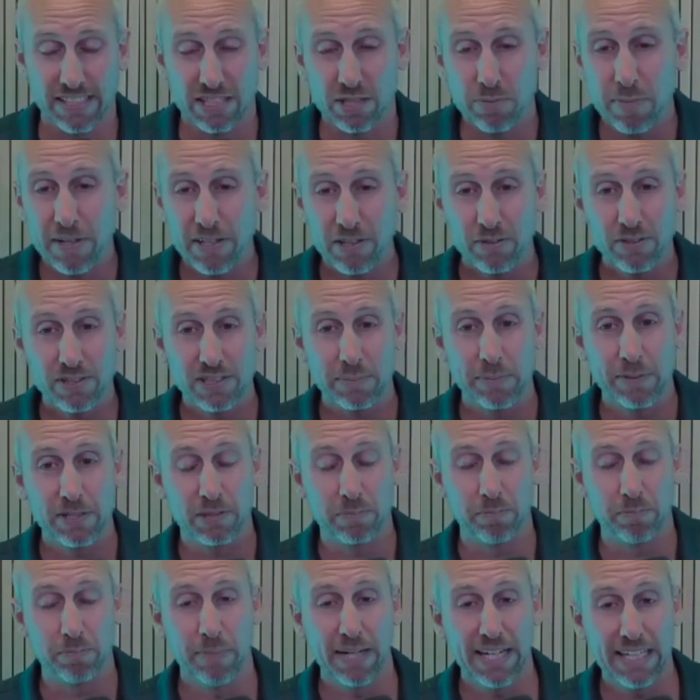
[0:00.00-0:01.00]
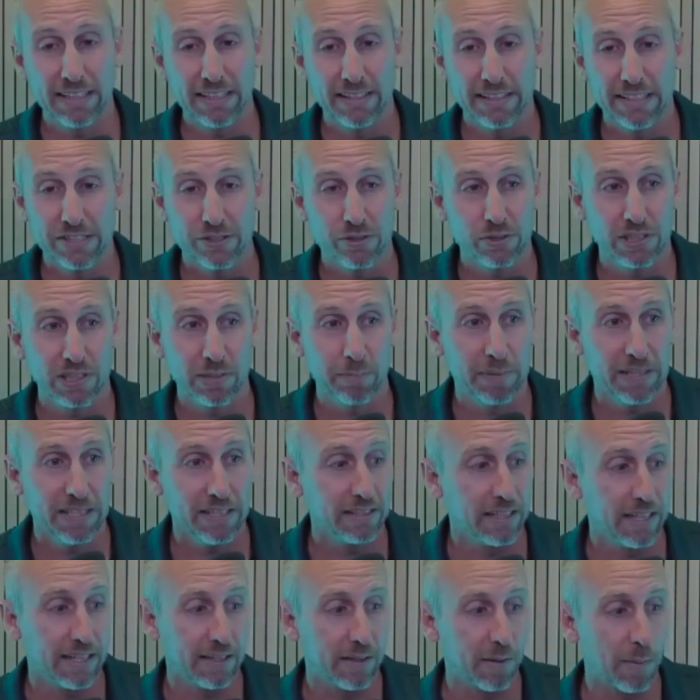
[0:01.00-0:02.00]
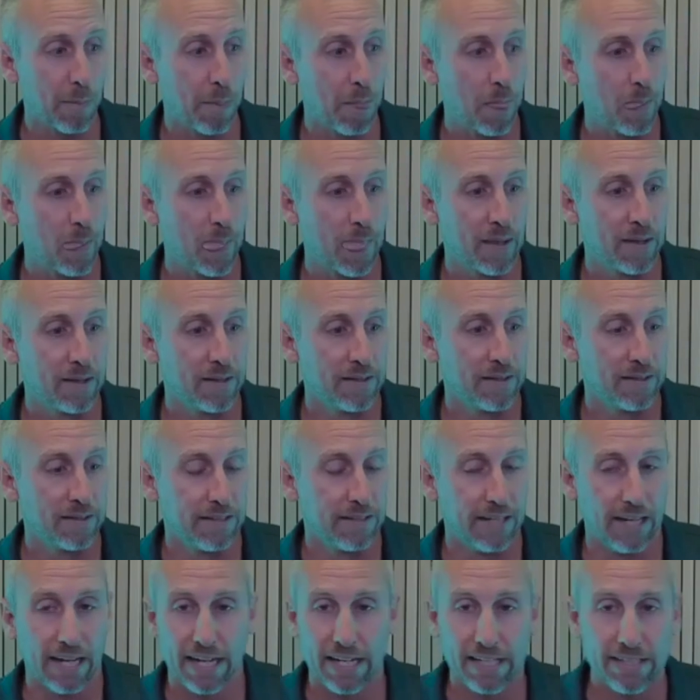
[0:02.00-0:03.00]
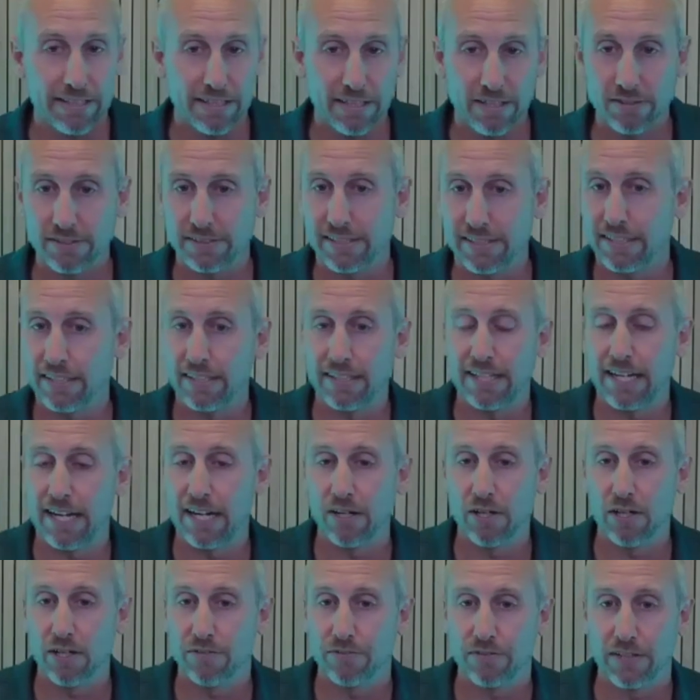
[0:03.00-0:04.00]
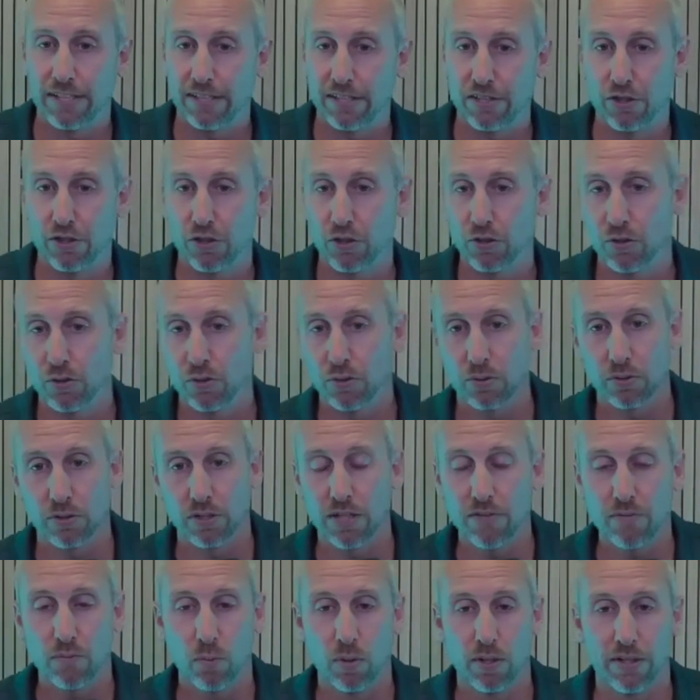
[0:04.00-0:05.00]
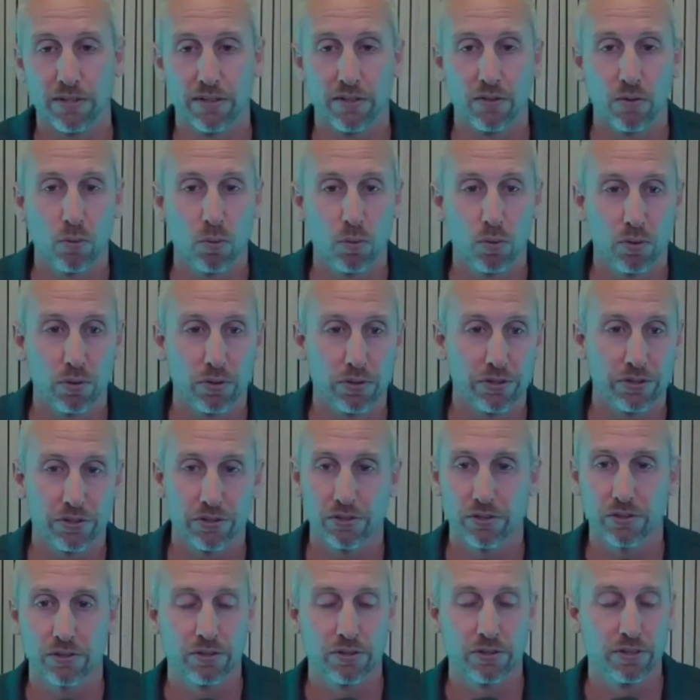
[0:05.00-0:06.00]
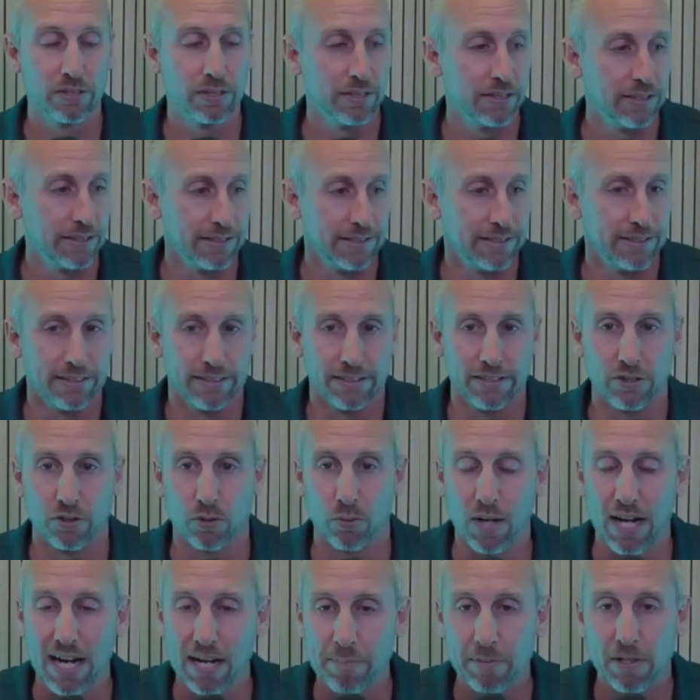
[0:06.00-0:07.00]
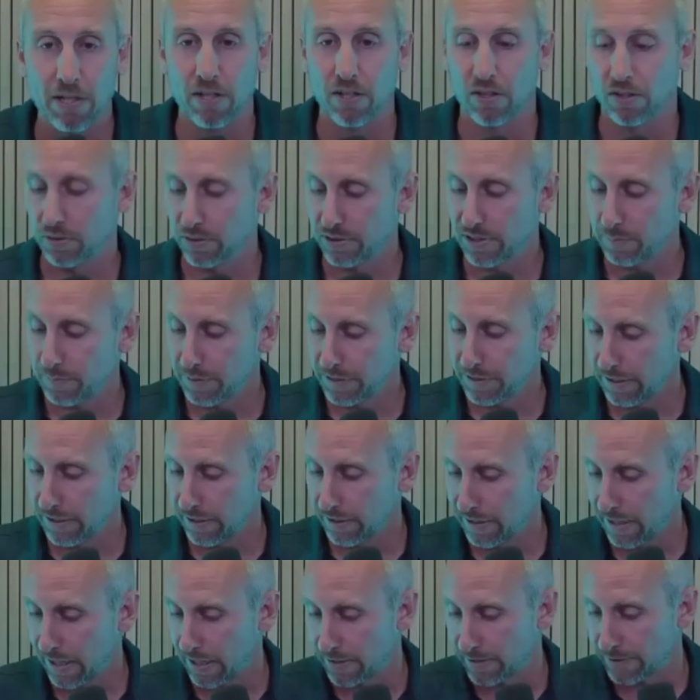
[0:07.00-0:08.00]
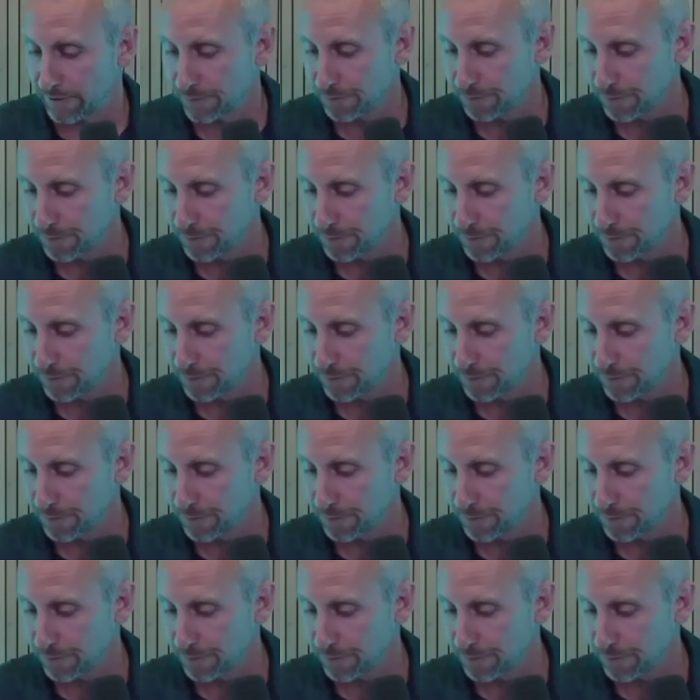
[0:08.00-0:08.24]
And your medical experience may literally be like ADLs, taking care of like your loved one or your, grandma or something like that.